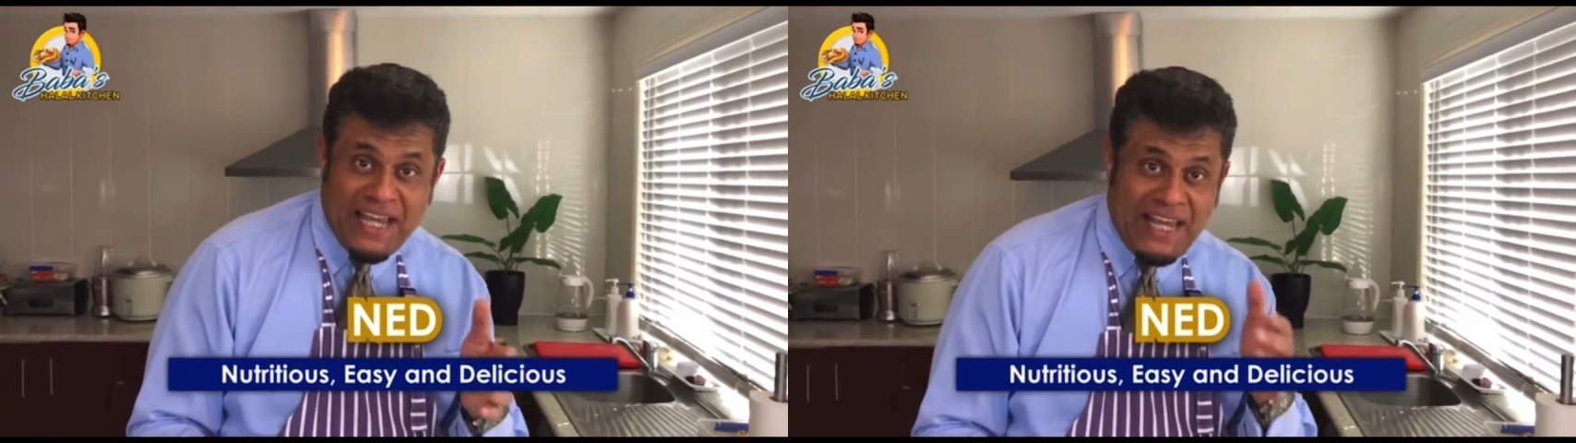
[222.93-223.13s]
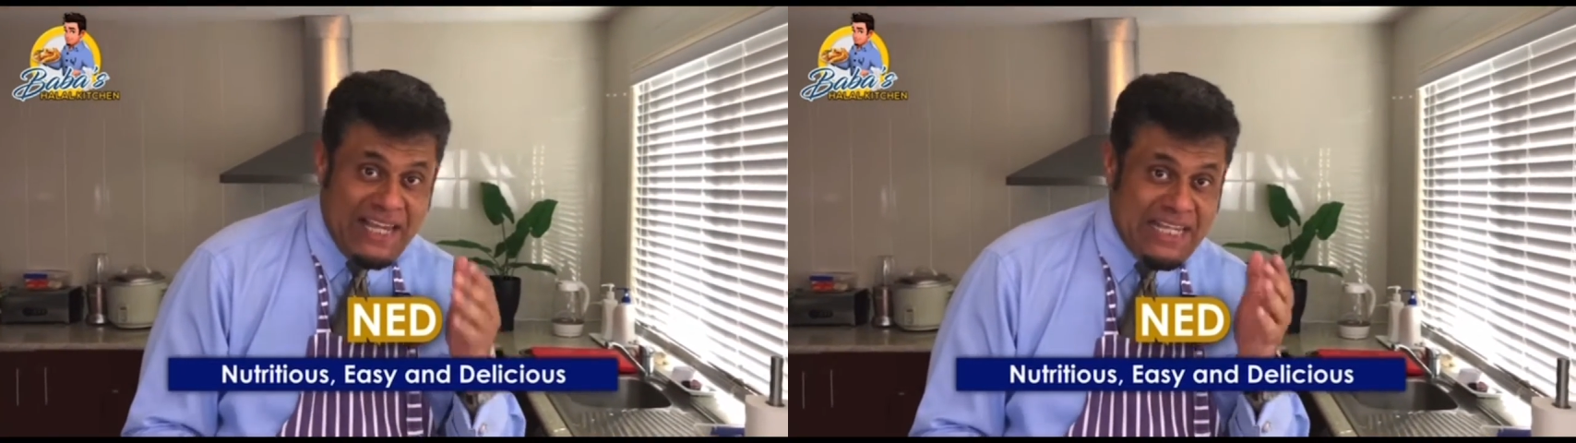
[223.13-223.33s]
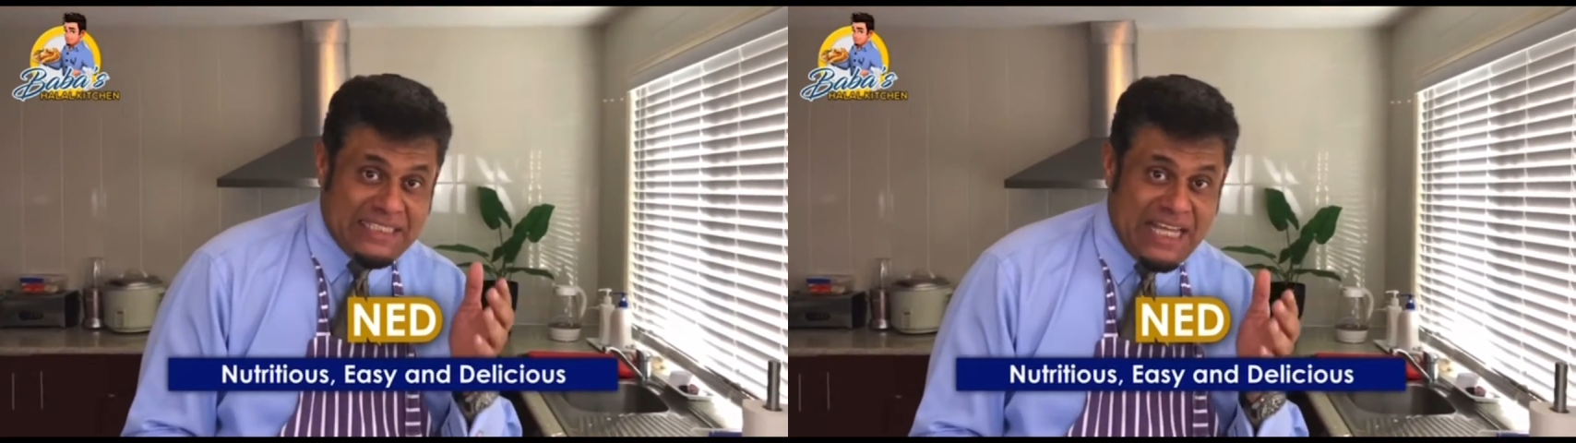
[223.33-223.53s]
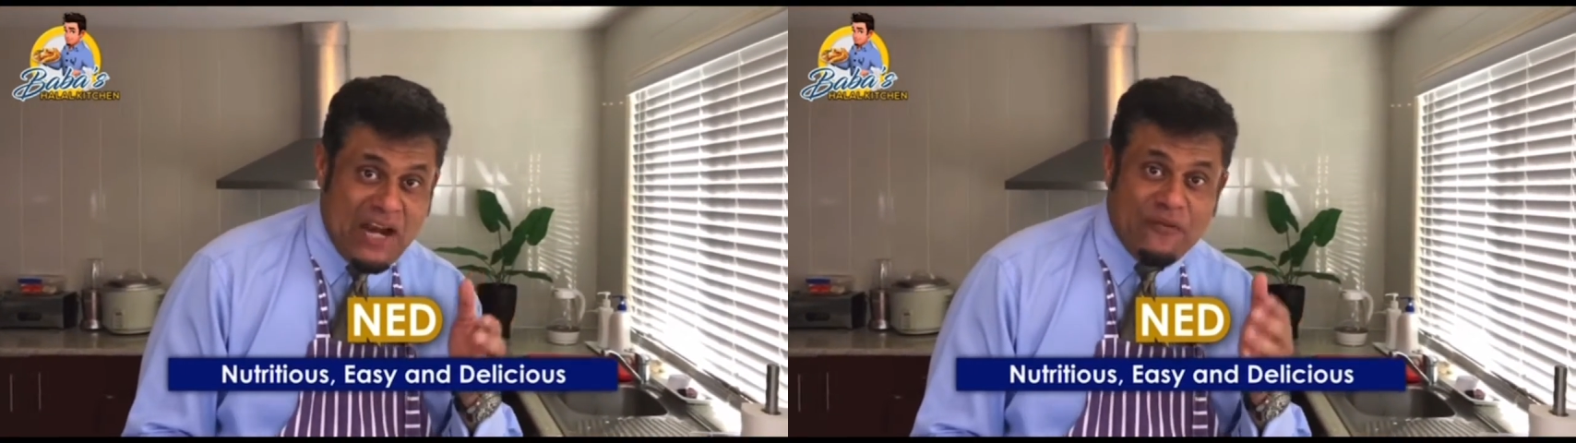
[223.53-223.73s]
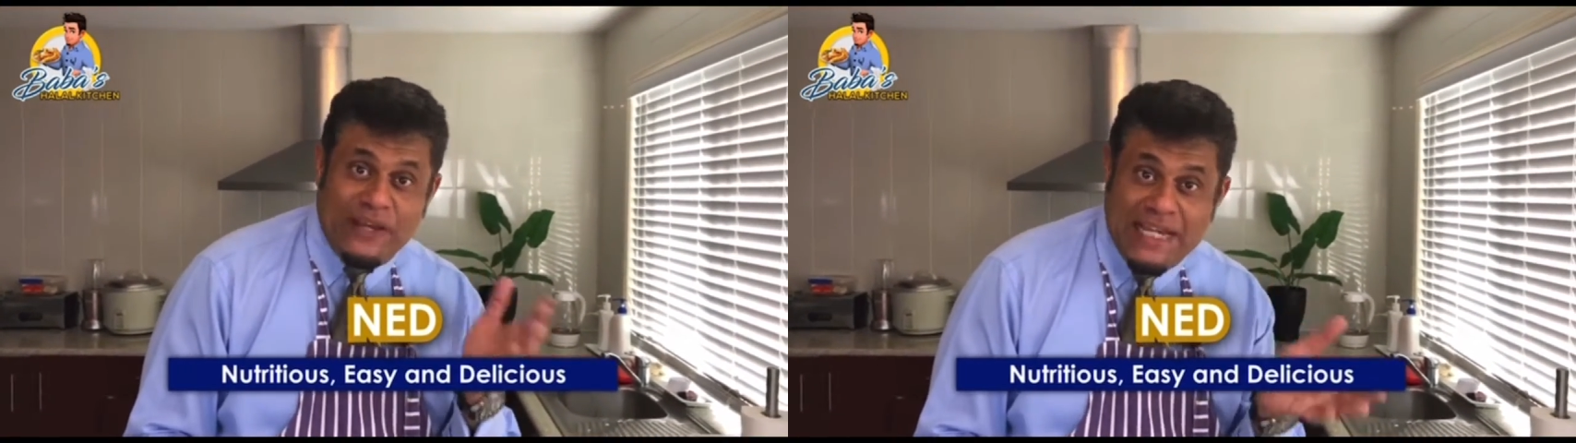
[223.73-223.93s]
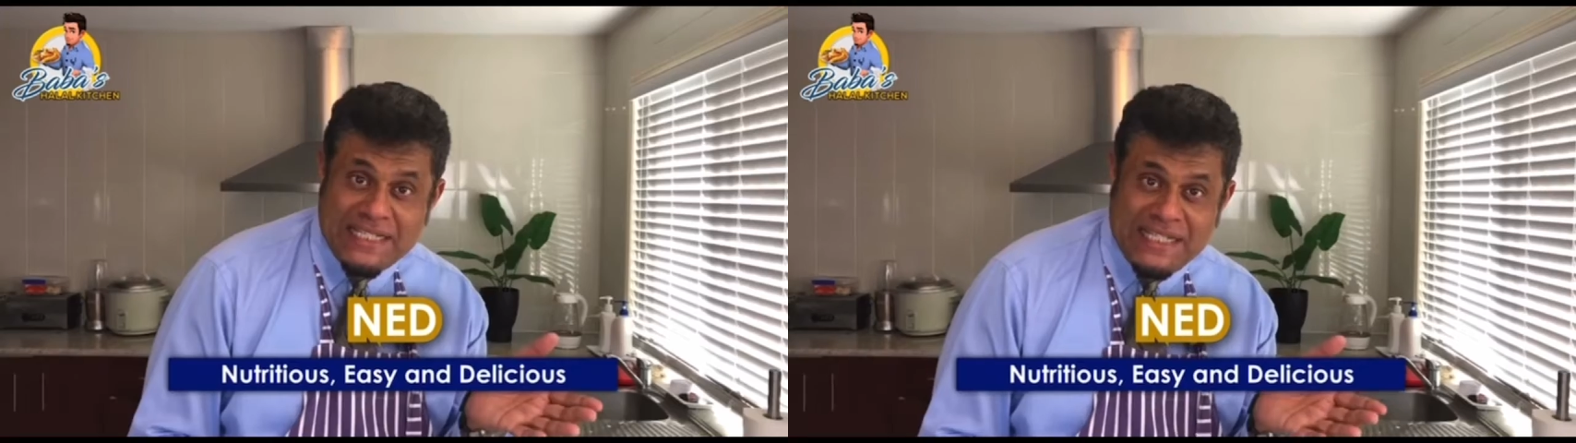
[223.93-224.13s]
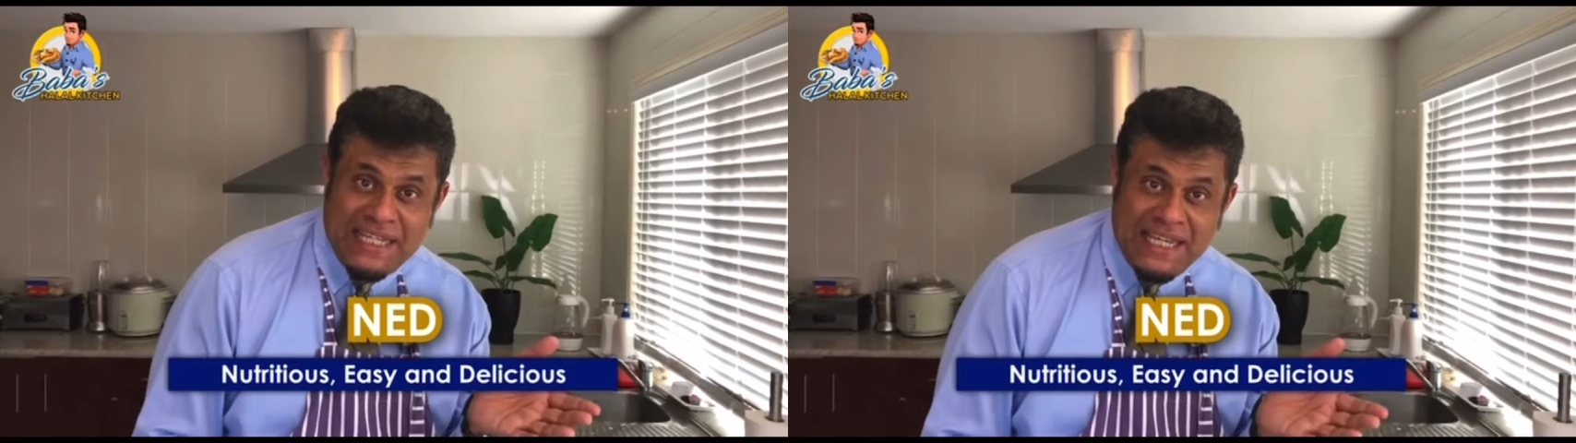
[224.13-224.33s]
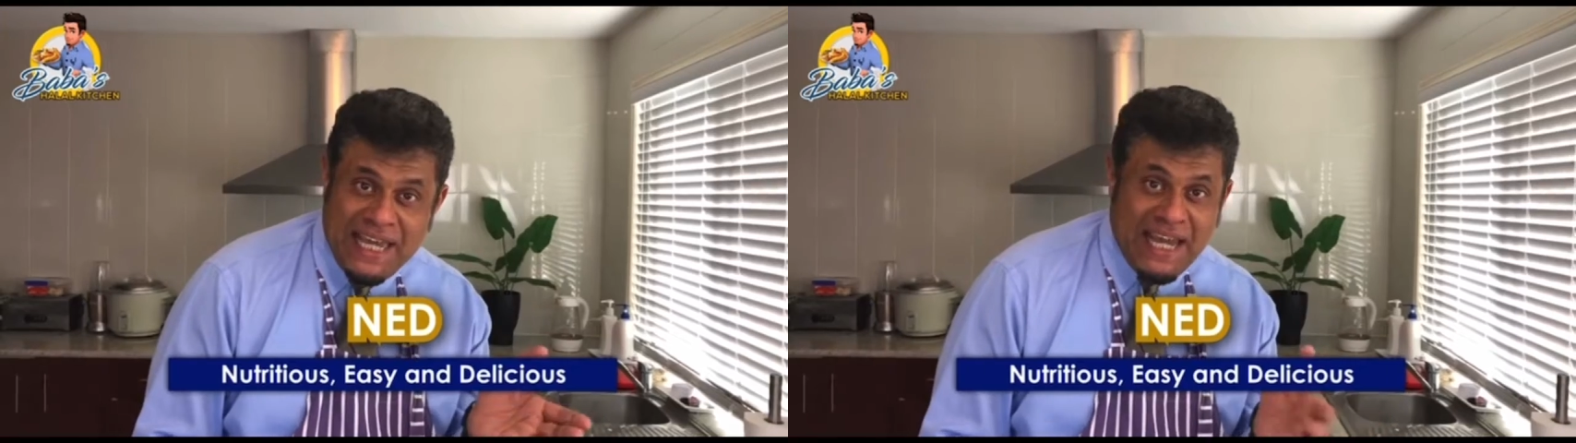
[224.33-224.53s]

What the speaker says: E stands for easy,